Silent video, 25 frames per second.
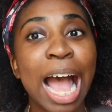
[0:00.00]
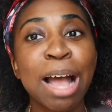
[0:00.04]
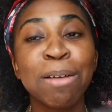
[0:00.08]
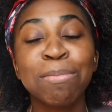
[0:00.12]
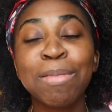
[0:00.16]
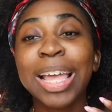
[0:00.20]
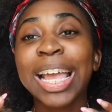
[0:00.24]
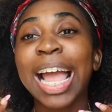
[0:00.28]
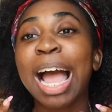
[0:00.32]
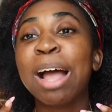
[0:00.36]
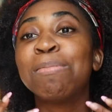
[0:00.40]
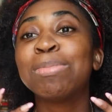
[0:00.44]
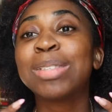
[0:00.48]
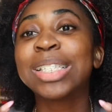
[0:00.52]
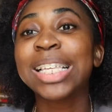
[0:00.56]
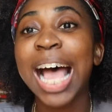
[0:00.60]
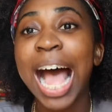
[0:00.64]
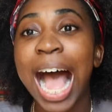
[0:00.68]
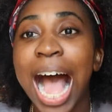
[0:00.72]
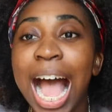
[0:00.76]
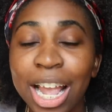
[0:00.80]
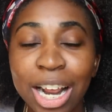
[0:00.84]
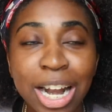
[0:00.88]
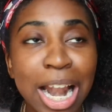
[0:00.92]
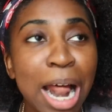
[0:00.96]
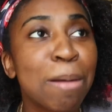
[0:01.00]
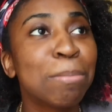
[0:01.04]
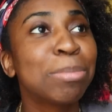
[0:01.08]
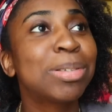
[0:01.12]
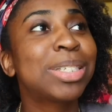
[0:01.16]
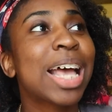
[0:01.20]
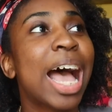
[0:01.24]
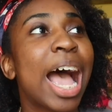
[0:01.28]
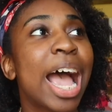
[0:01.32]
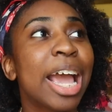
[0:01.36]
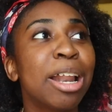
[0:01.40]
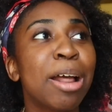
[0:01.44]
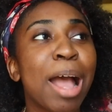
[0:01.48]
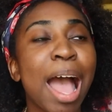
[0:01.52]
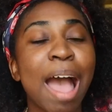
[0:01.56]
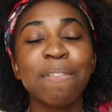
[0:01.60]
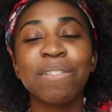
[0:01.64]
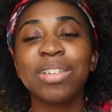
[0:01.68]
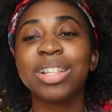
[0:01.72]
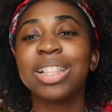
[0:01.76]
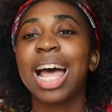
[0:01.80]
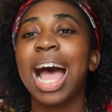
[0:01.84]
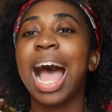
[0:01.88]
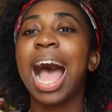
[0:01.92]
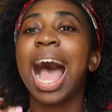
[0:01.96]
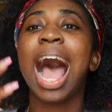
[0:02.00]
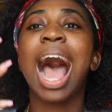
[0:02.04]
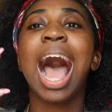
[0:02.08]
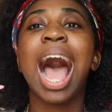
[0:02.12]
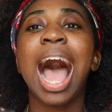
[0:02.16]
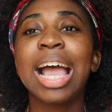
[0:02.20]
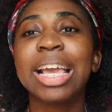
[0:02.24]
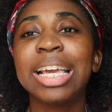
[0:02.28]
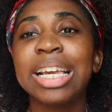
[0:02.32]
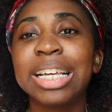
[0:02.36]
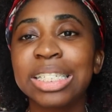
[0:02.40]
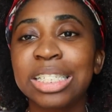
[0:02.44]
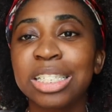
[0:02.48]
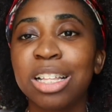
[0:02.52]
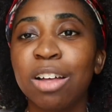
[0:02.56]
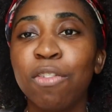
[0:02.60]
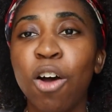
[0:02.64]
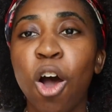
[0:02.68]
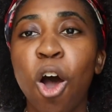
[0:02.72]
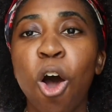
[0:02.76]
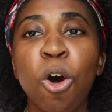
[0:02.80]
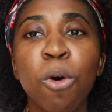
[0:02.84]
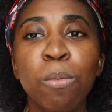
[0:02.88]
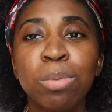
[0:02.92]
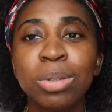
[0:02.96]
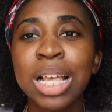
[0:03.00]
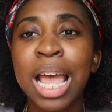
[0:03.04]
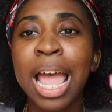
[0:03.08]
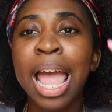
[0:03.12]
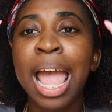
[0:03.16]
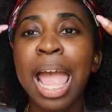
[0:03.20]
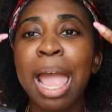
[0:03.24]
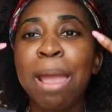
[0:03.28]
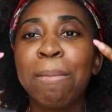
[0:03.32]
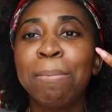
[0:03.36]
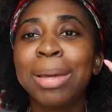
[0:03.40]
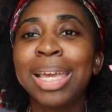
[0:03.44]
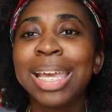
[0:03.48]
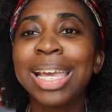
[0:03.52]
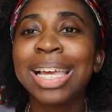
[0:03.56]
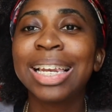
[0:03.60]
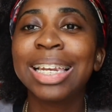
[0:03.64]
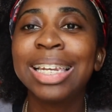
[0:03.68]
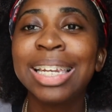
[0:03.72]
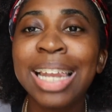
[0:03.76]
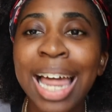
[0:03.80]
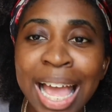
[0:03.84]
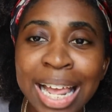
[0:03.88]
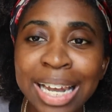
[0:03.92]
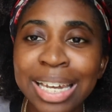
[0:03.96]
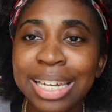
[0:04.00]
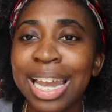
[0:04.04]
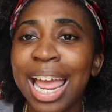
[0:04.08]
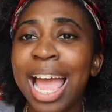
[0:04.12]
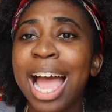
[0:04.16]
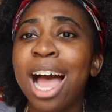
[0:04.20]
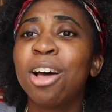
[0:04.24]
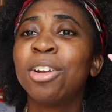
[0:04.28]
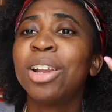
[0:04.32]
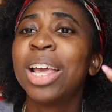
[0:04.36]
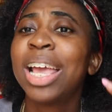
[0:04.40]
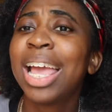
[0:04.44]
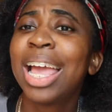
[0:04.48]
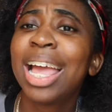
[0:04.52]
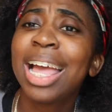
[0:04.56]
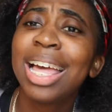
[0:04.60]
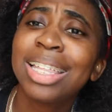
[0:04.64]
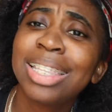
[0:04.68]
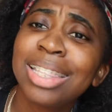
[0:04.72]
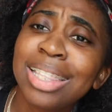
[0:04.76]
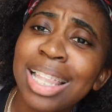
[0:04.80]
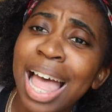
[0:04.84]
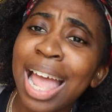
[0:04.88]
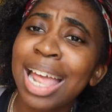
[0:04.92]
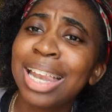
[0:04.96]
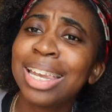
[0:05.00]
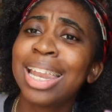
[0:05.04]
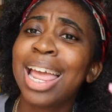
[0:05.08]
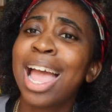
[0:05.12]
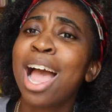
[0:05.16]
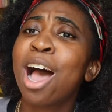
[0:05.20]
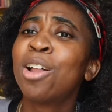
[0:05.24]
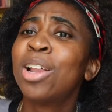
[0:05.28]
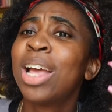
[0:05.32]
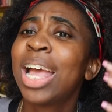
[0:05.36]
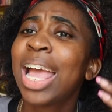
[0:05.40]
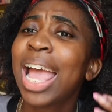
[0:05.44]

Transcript: I'm like, I'm tired of having the highest of hopes and being let down and let down